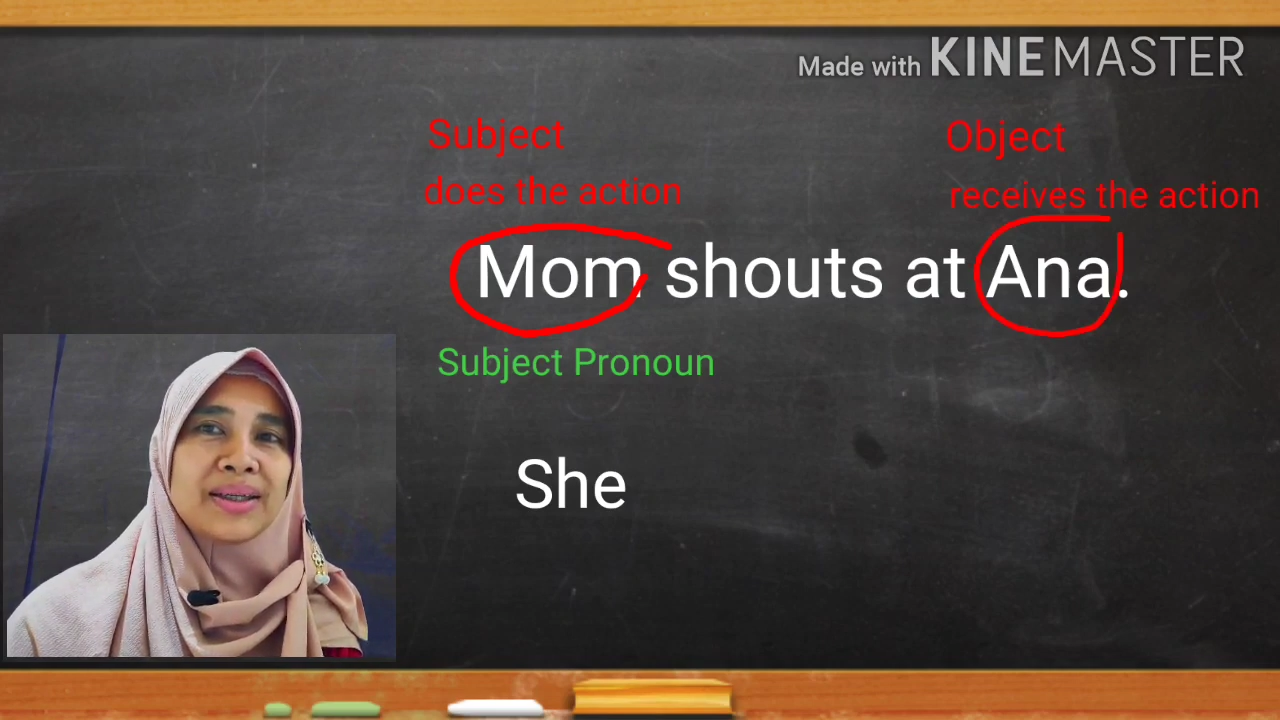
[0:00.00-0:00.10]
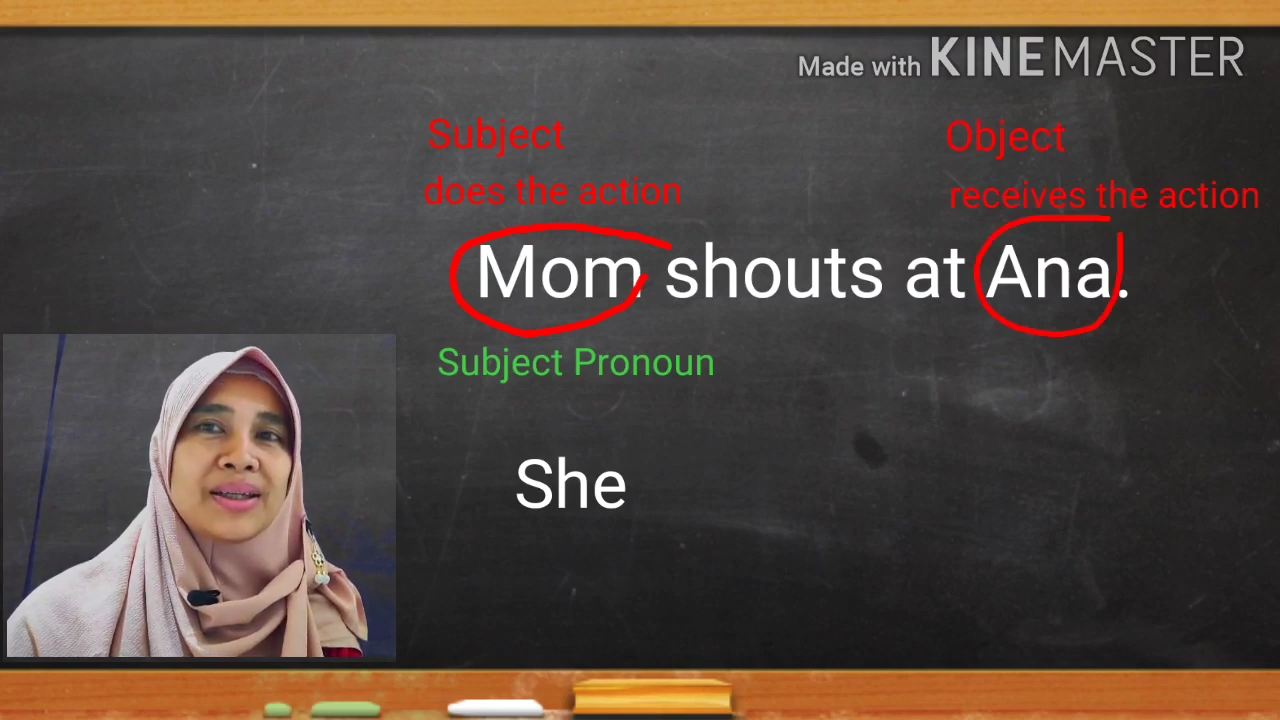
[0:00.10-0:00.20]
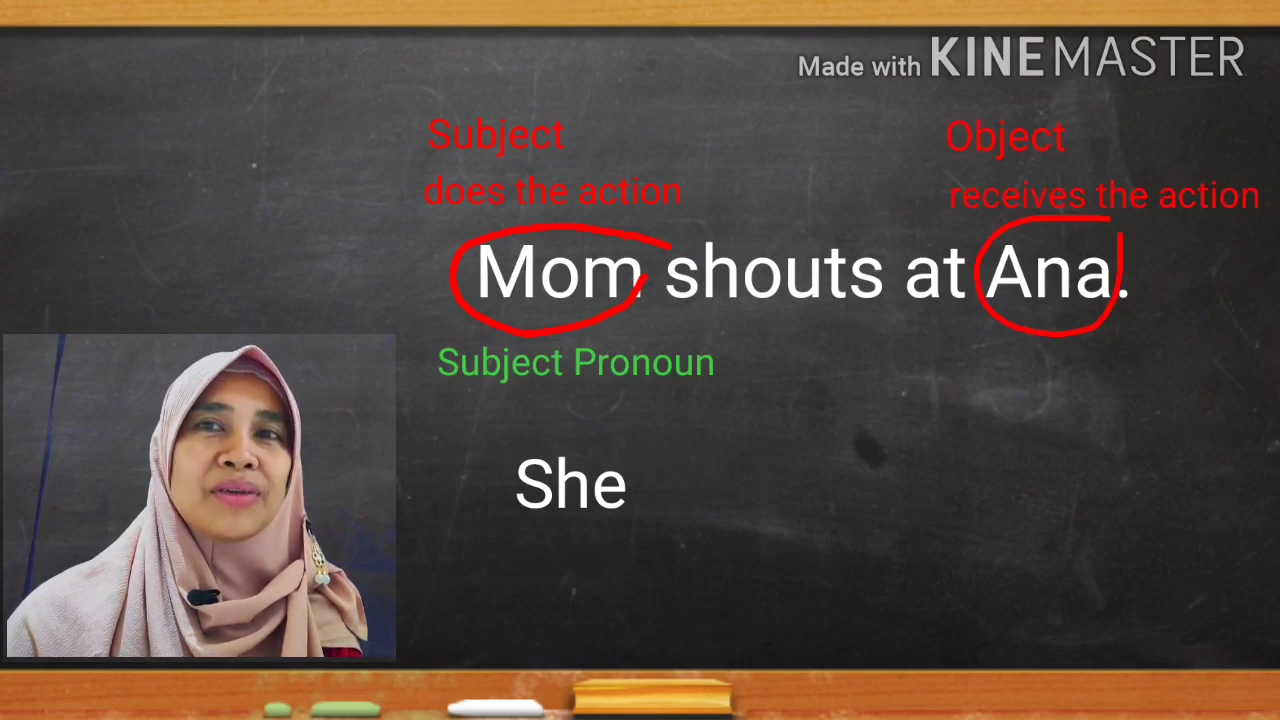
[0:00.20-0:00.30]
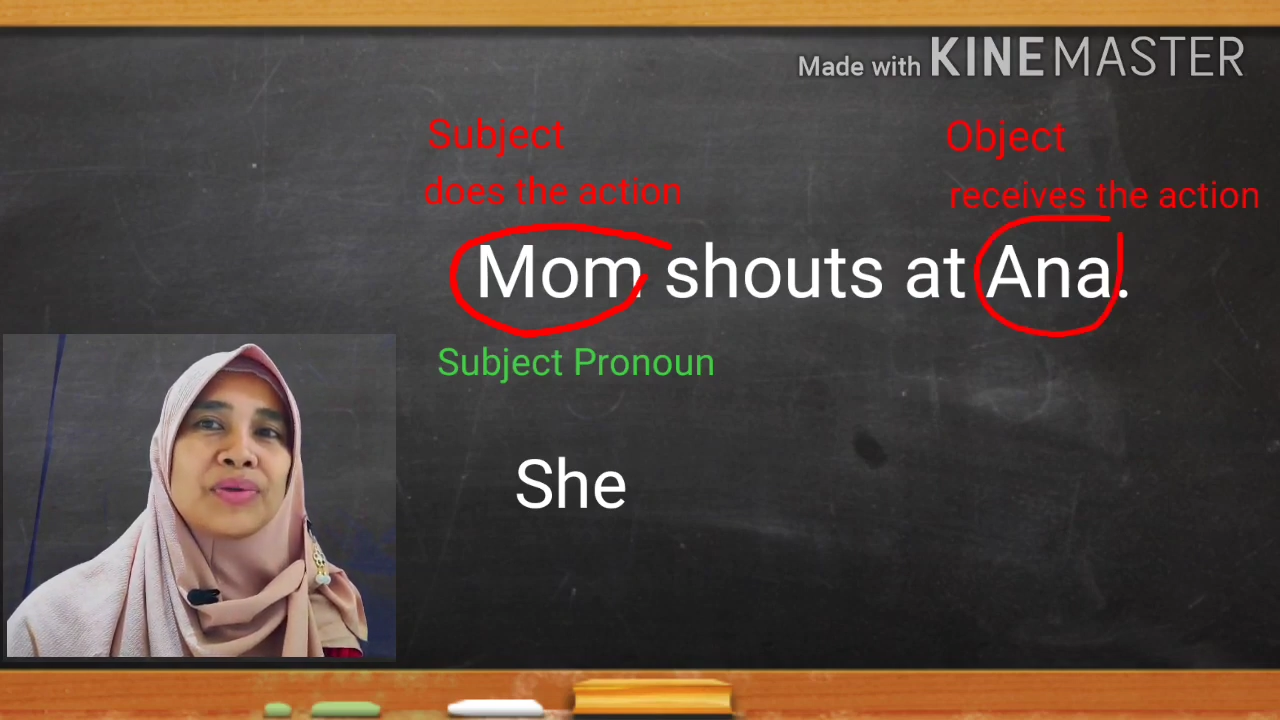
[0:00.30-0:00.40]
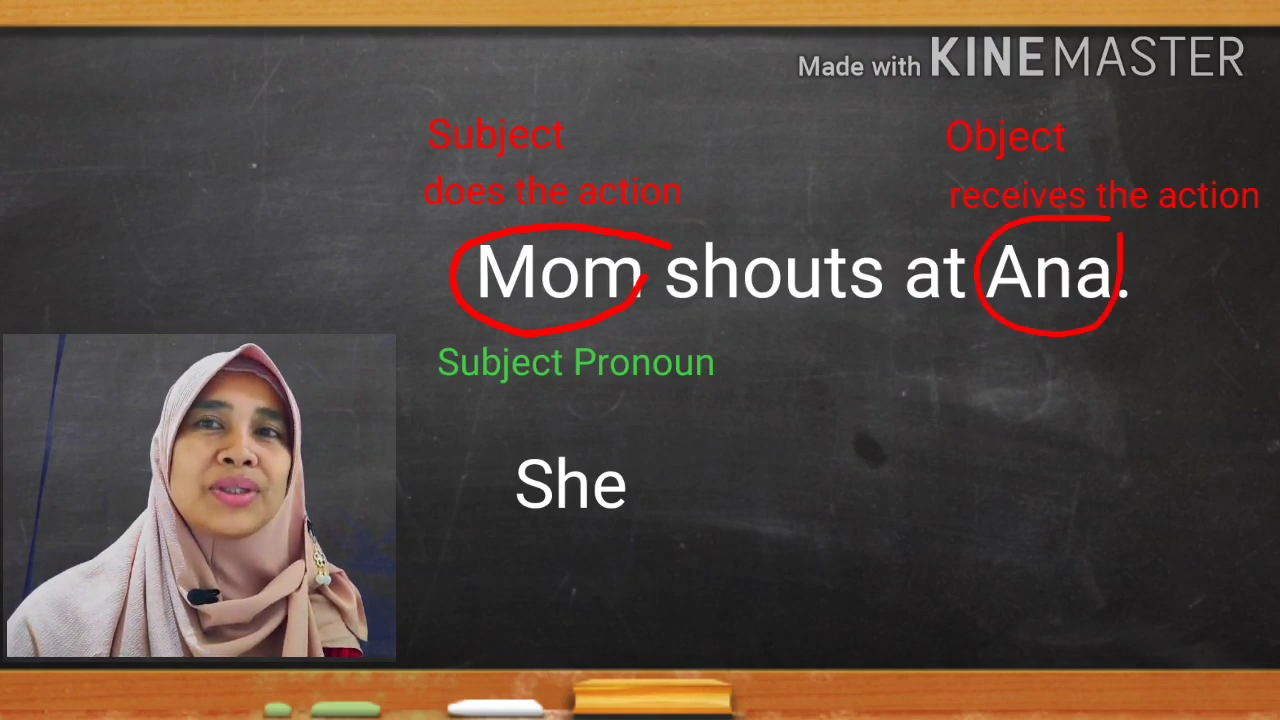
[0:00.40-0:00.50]

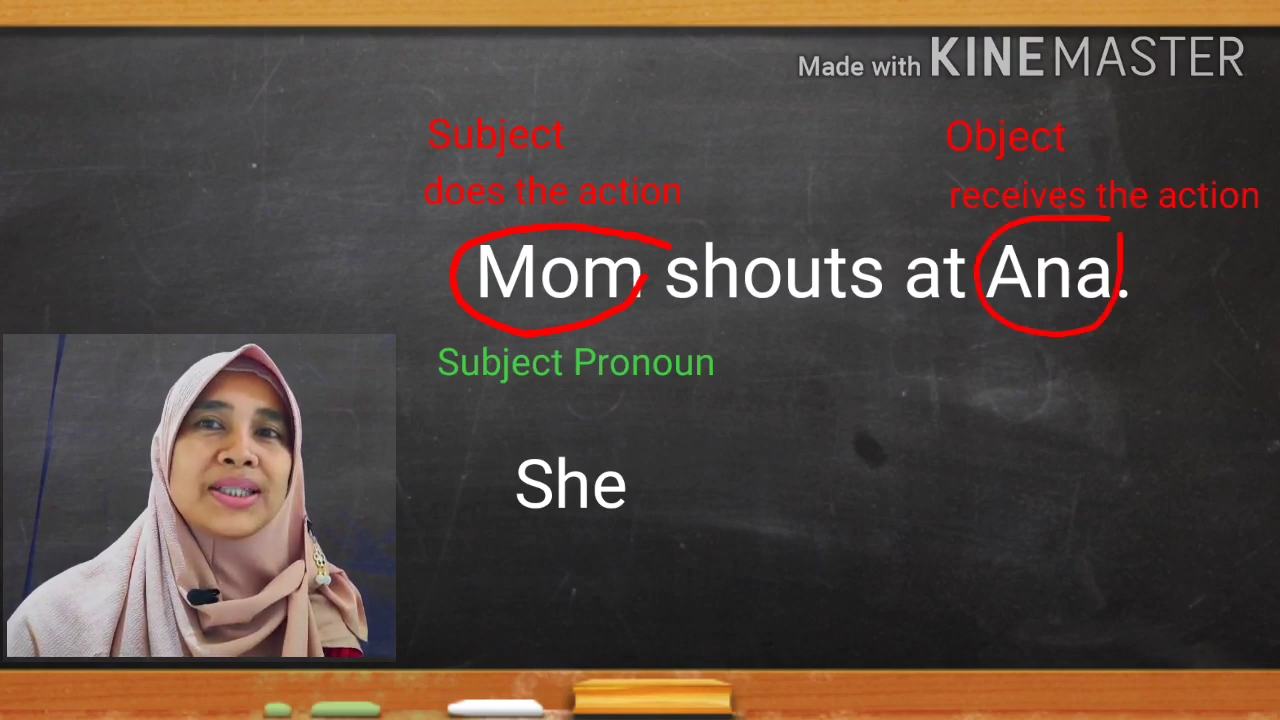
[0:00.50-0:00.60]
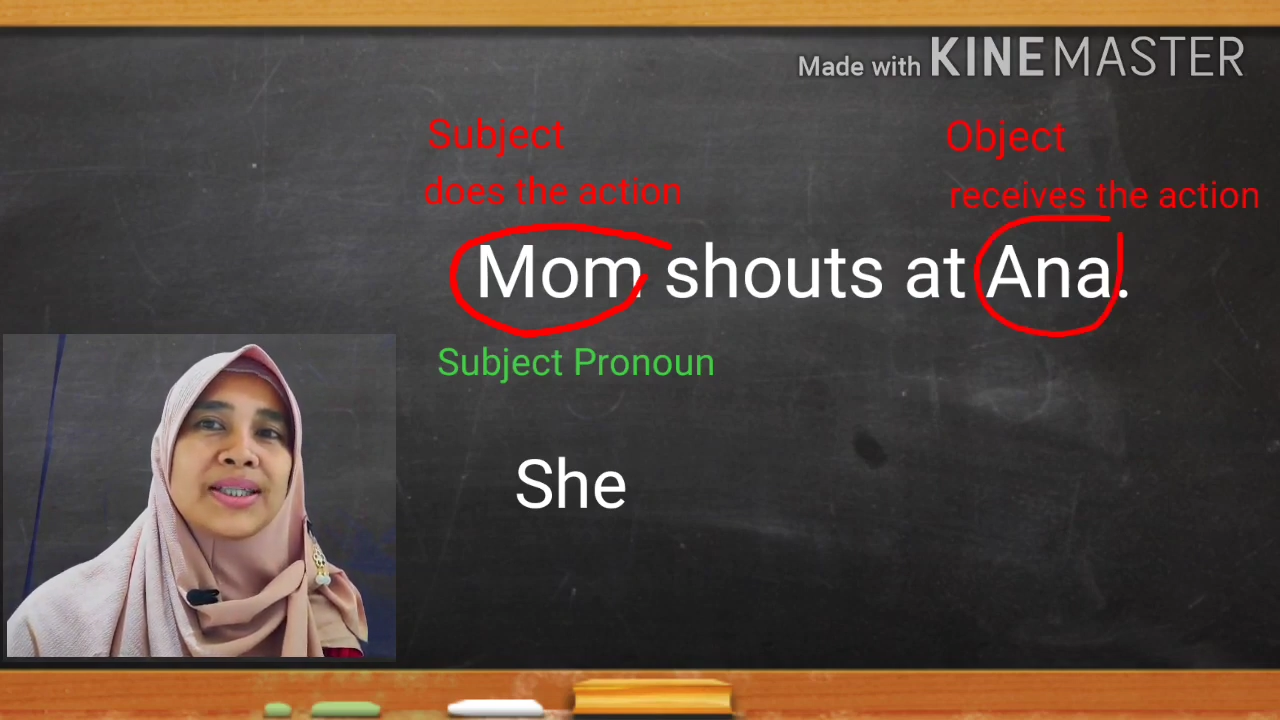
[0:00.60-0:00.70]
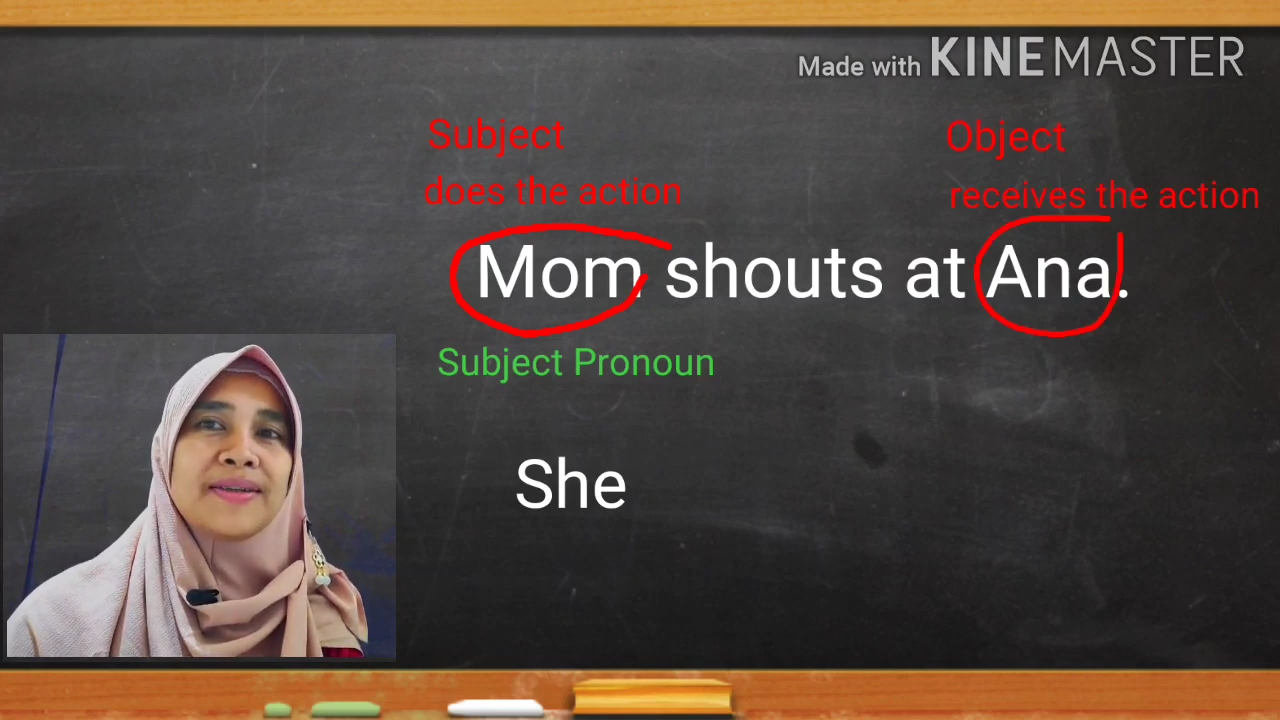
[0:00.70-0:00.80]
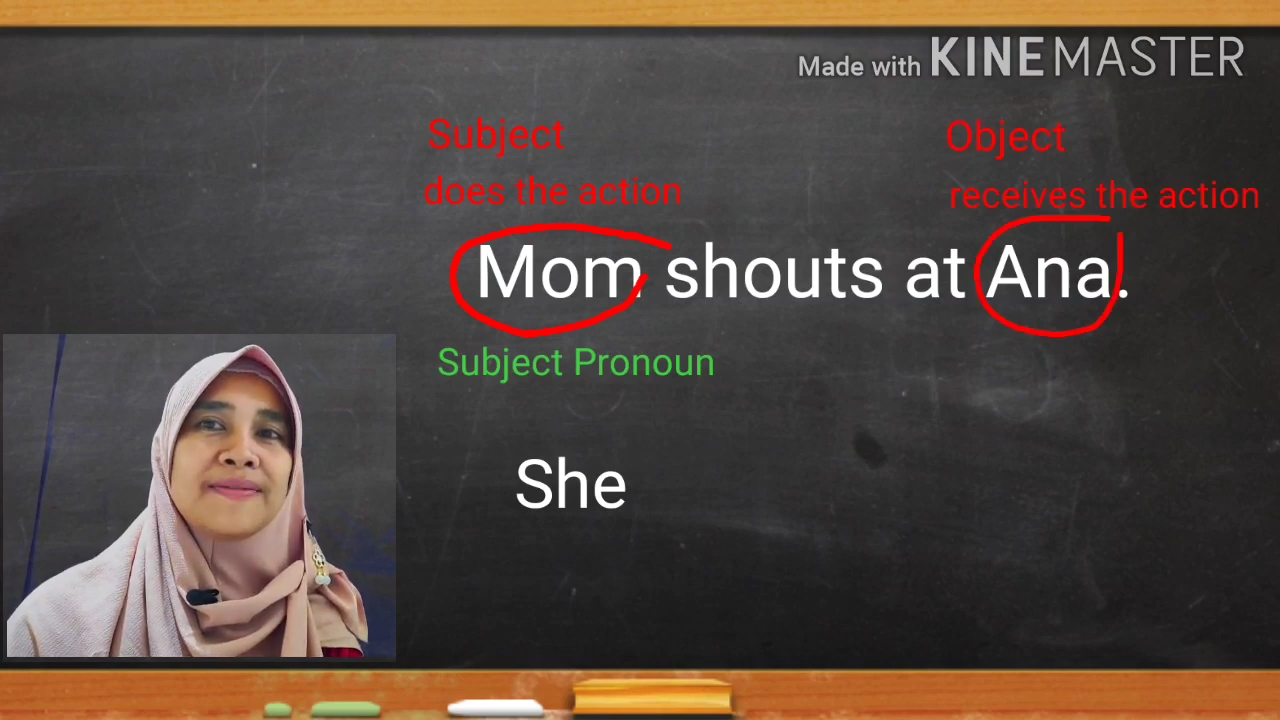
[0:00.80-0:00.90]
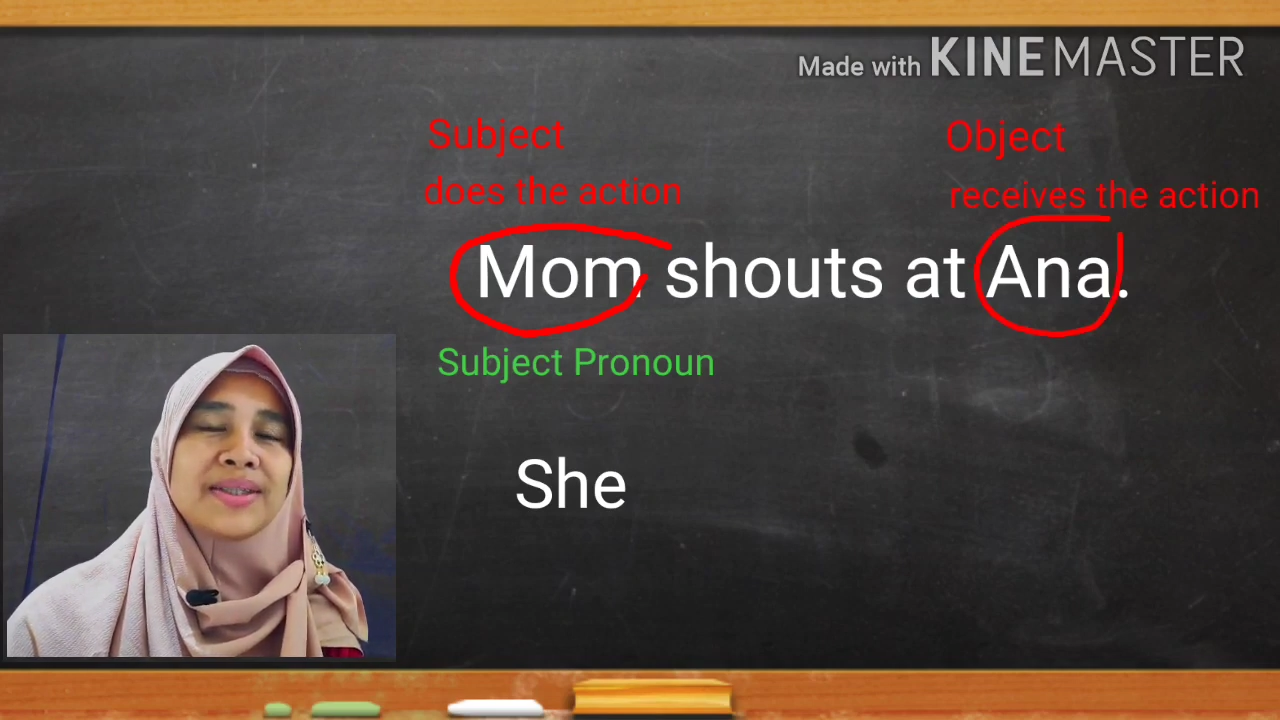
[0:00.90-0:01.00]
that
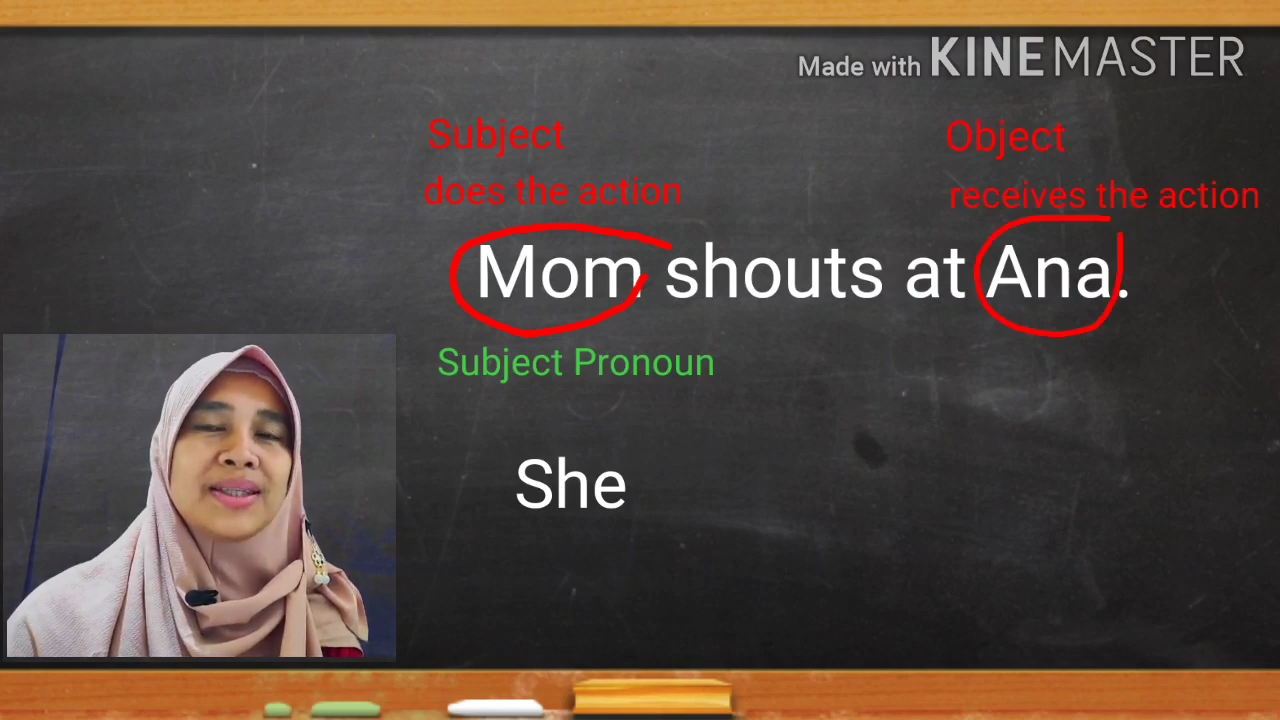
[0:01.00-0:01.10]
receives